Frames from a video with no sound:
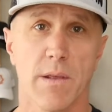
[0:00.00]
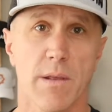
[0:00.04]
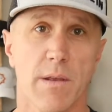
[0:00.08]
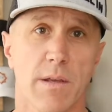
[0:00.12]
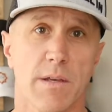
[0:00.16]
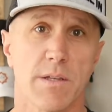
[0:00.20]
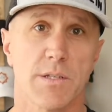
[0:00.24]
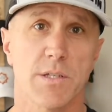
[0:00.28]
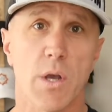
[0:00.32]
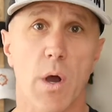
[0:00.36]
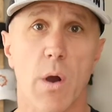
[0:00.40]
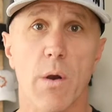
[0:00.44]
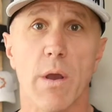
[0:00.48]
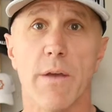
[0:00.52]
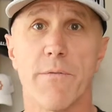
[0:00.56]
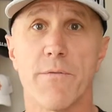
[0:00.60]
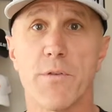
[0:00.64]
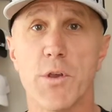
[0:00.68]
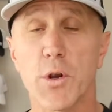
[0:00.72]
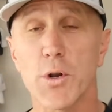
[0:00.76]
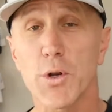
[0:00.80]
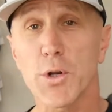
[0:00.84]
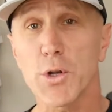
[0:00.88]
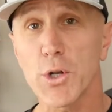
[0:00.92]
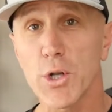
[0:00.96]
So if
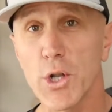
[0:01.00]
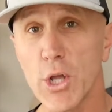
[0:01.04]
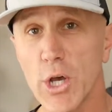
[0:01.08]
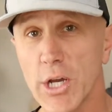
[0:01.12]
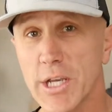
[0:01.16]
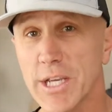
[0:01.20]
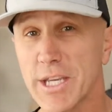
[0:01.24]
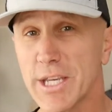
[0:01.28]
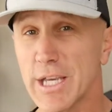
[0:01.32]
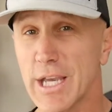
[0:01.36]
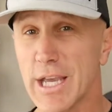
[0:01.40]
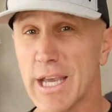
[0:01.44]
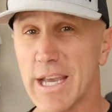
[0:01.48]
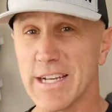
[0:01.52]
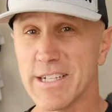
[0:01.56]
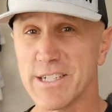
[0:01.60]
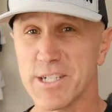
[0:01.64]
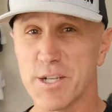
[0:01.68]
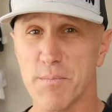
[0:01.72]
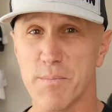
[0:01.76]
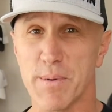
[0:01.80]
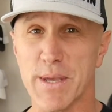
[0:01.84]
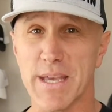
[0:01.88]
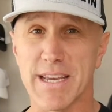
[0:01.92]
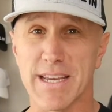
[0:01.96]
you're looking
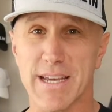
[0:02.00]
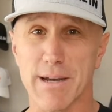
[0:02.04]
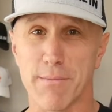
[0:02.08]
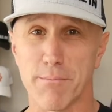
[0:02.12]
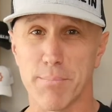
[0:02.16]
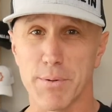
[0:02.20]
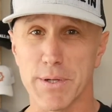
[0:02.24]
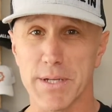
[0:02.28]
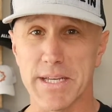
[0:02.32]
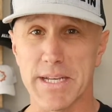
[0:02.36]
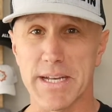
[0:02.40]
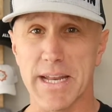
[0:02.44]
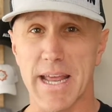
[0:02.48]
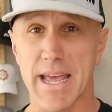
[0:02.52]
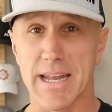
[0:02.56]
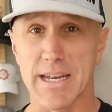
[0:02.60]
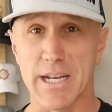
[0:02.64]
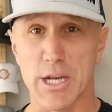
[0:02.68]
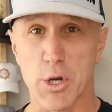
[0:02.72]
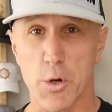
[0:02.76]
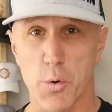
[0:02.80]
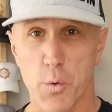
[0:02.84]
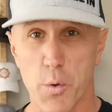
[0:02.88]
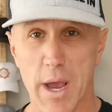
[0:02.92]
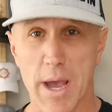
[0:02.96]
to be complete and
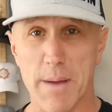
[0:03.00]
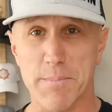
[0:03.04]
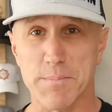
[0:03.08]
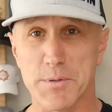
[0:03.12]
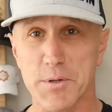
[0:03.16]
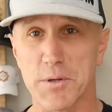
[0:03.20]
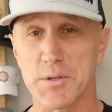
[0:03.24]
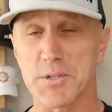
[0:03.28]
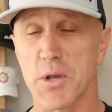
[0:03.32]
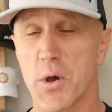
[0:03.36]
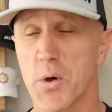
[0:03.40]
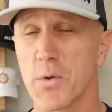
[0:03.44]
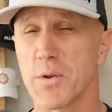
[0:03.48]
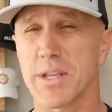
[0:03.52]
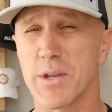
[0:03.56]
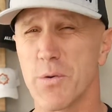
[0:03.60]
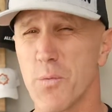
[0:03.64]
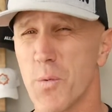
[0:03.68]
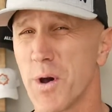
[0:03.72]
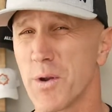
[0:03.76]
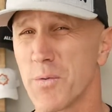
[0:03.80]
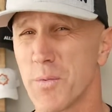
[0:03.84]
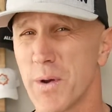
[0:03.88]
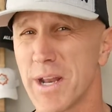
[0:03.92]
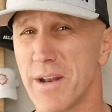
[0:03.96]
equipped, there's only
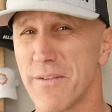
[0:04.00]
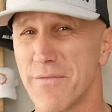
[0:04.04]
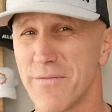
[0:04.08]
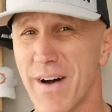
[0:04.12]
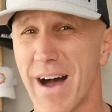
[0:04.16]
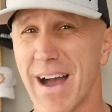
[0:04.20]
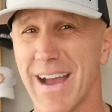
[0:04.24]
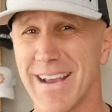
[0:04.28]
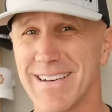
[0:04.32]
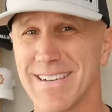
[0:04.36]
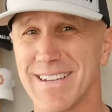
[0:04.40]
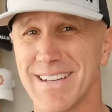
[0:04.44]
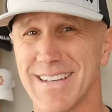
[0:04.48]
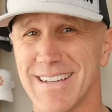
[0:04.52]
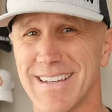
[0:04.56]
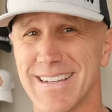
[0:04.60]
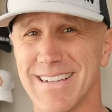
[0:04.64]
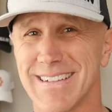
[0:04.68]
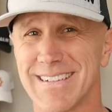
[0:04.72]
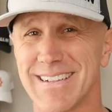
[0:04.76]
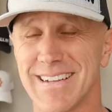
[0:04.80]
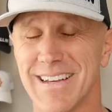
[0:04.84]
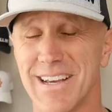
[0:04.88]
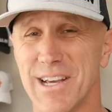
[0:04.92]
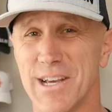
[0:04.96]
one way to find it.
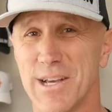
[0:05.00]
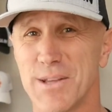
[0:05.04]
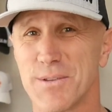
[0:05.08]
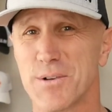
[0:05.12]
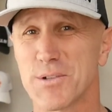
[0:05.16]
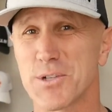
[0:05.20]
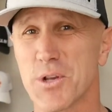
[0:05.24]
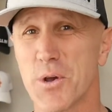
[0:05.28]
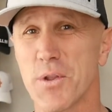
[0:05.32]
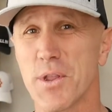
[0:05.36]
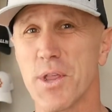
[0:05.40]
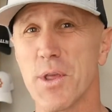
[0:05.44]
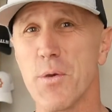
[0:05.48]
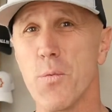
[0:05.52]
There's only